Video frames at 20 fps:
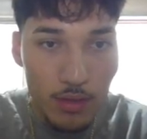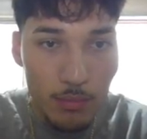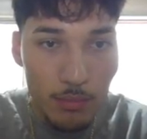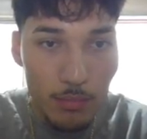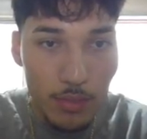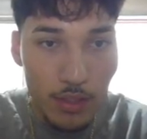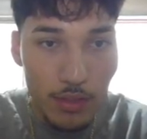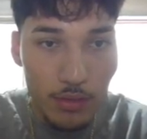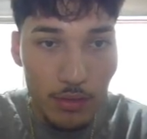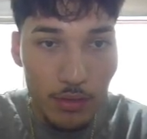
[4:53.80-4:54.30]

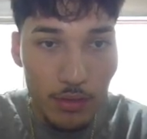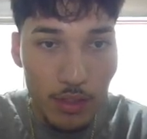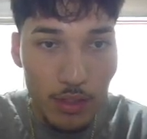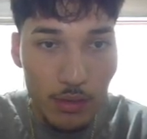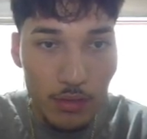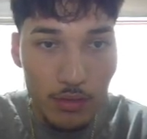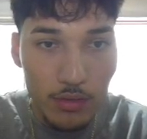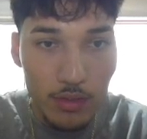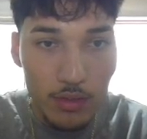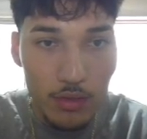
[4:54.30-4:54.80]
Mind you, I
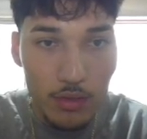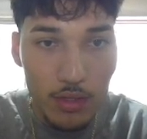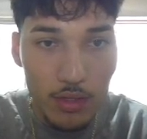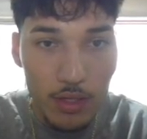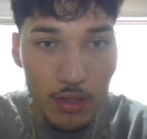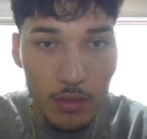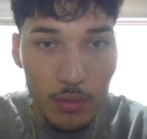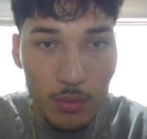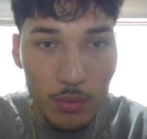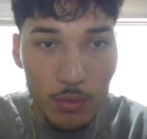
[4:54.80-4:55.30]
was like, okay,
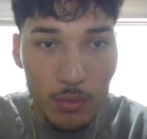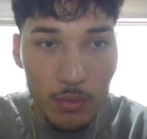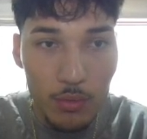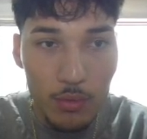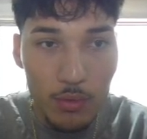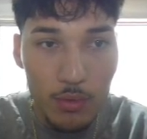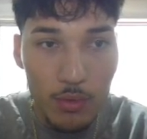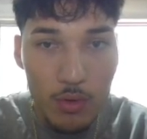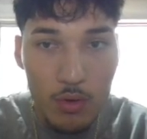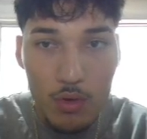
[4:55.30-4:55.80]
cool.
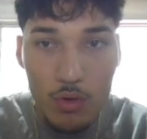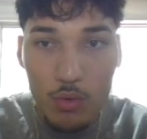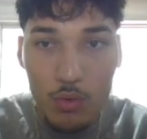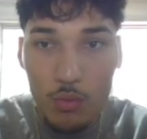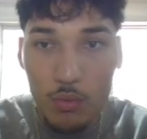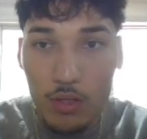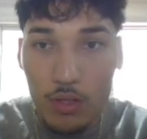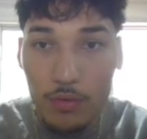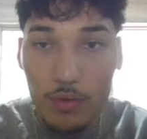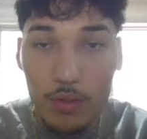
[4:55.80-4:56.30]

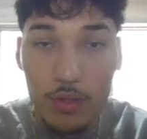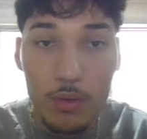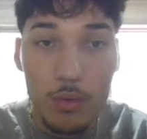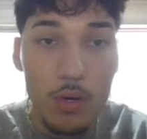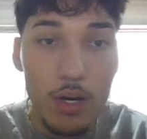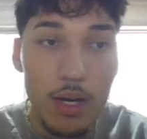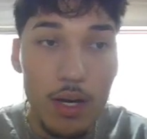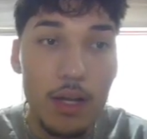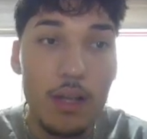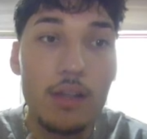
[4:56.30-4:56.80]
We left equal
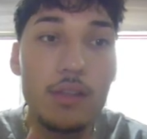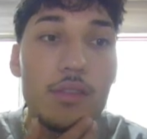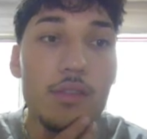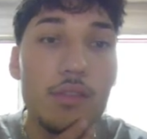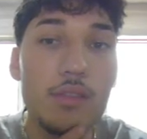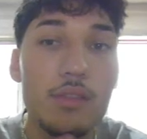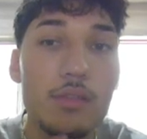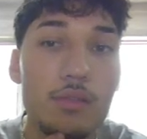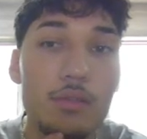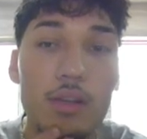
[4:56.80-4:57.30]
highs,
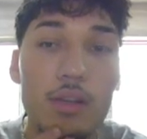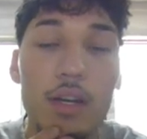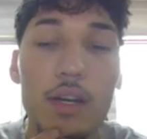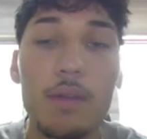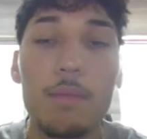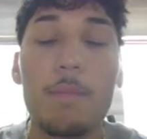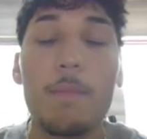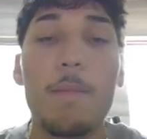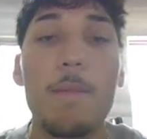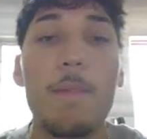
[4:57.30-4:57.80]
right?